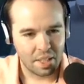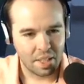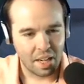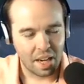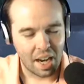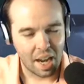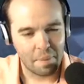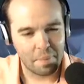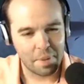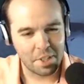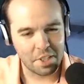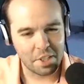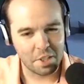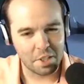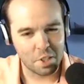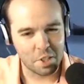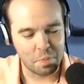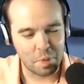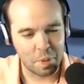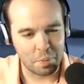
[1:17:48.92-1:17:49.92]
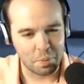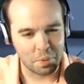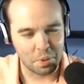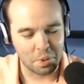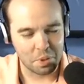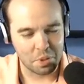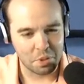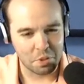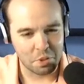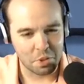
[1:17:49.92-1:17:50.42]
I bet you there's people who
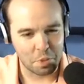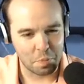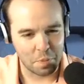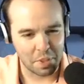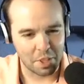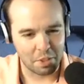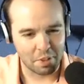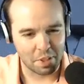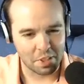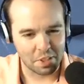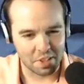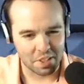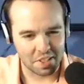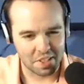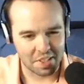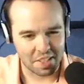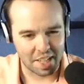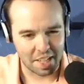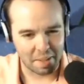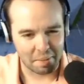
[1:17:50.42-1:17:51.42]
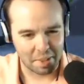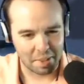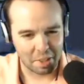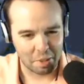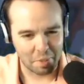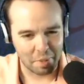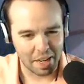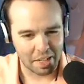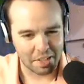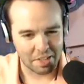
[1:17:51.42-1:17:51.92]
do speedruns of this game. Can you
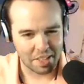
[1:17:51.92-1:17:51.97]
imagine